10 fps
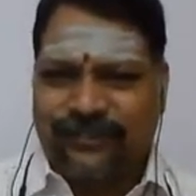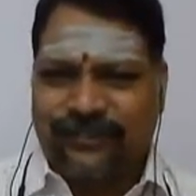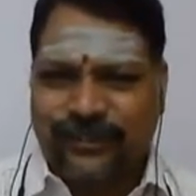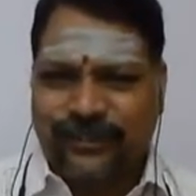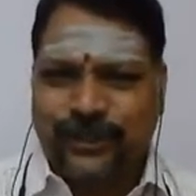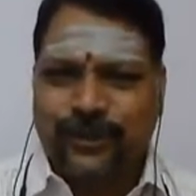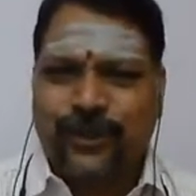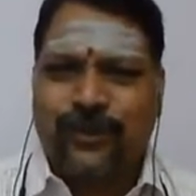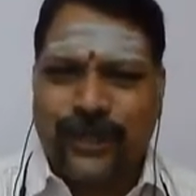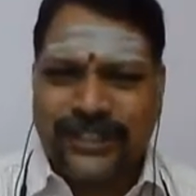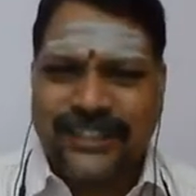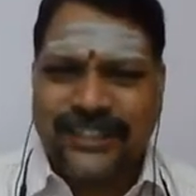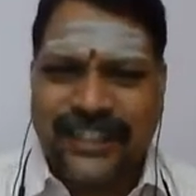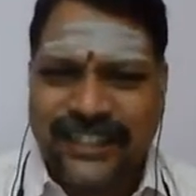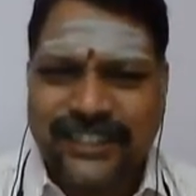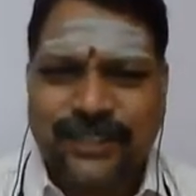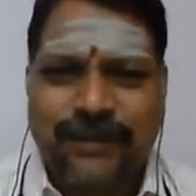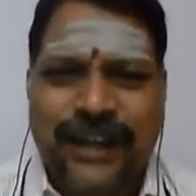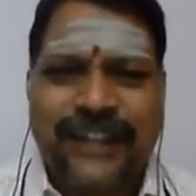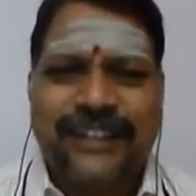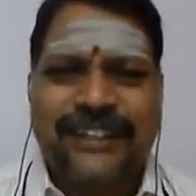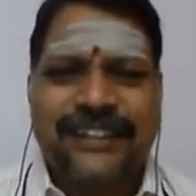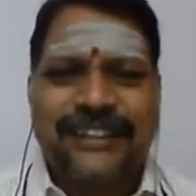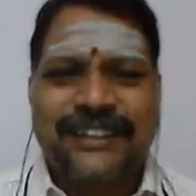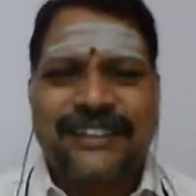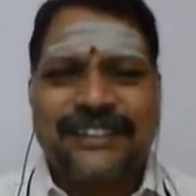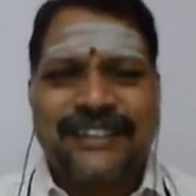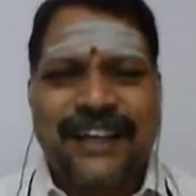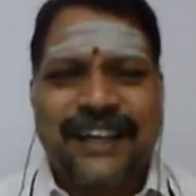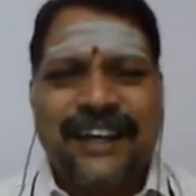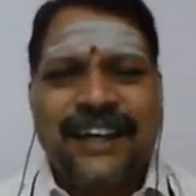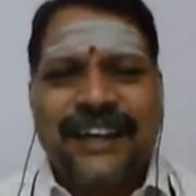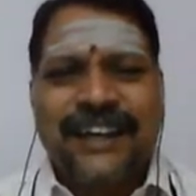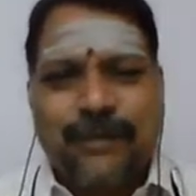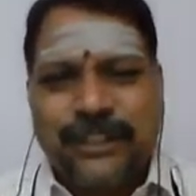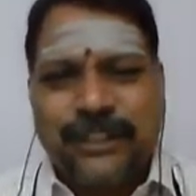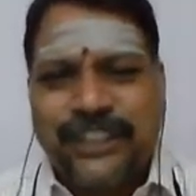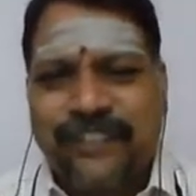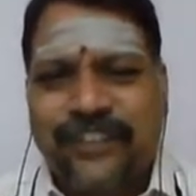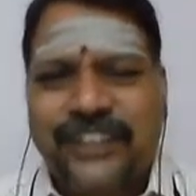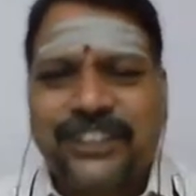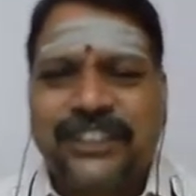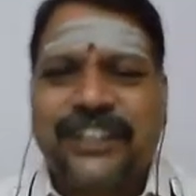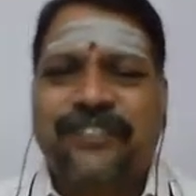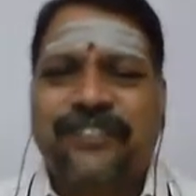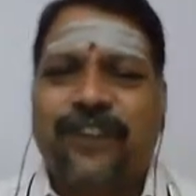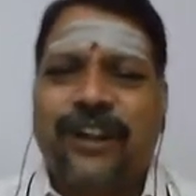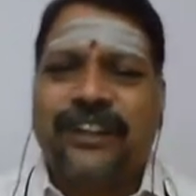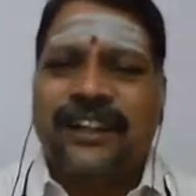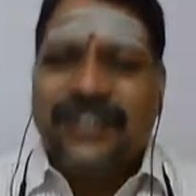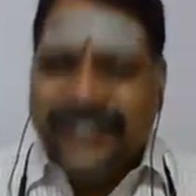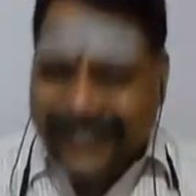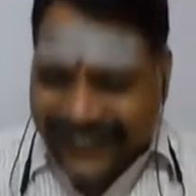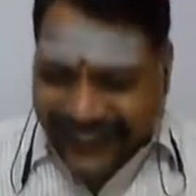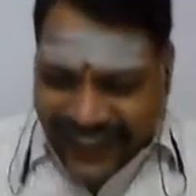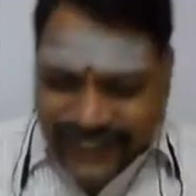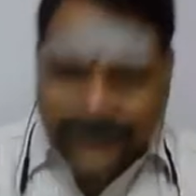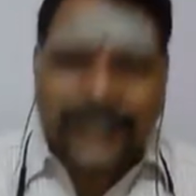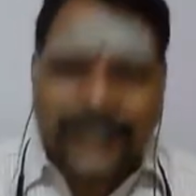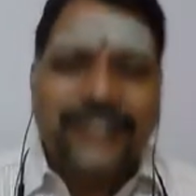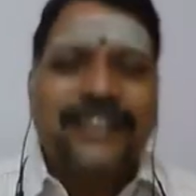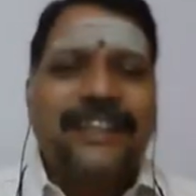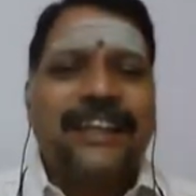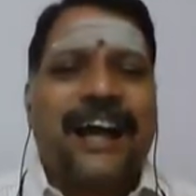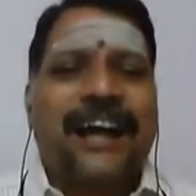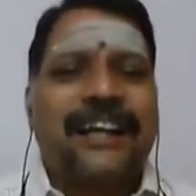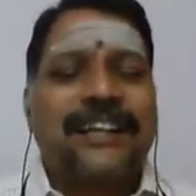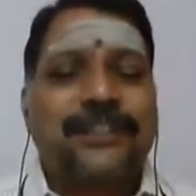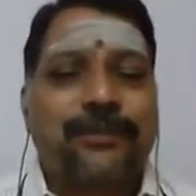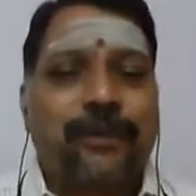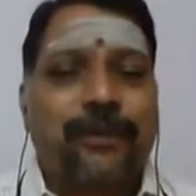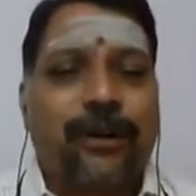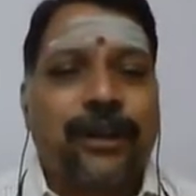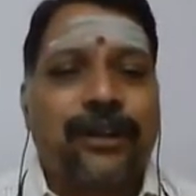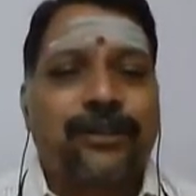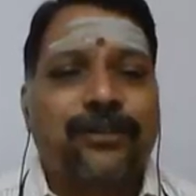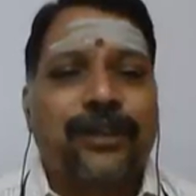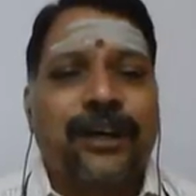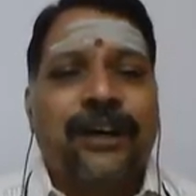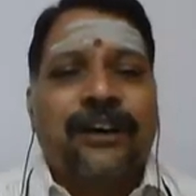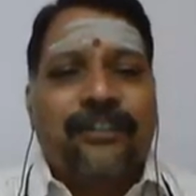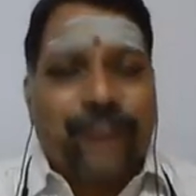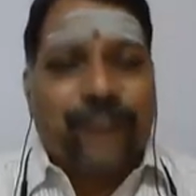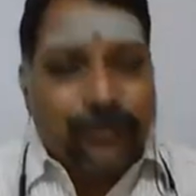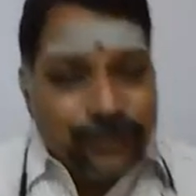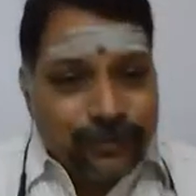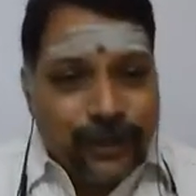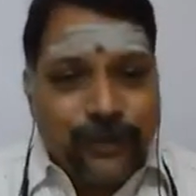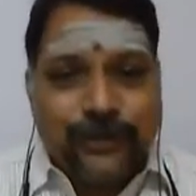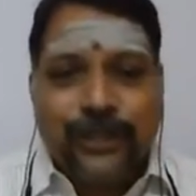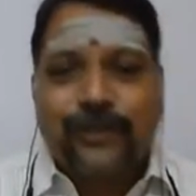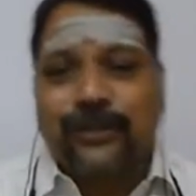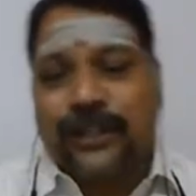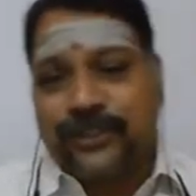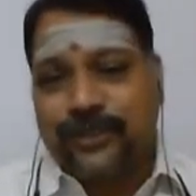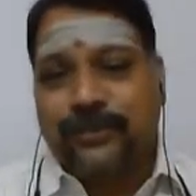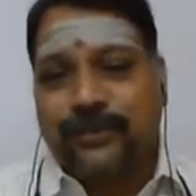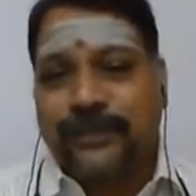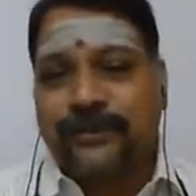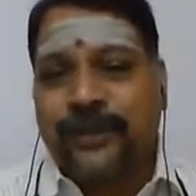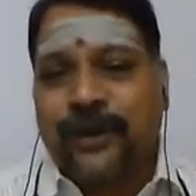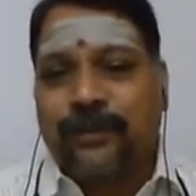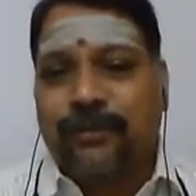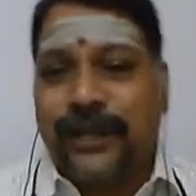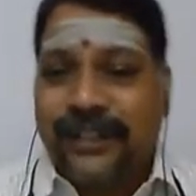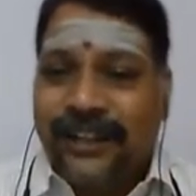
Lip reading: we should know what is agriculture marketing. It is a commercial function involved in transferring the agriculture product to the from the producer to the consumer. But